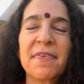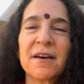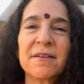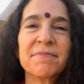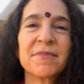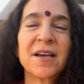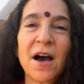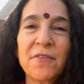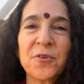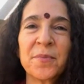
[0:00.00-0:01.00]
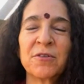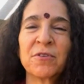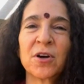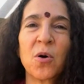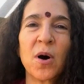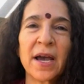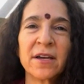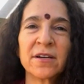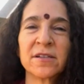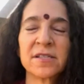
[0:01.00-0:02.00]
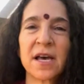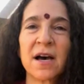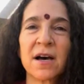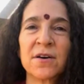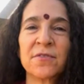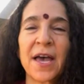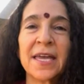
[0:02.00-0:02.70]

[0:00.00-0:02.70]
the government requires of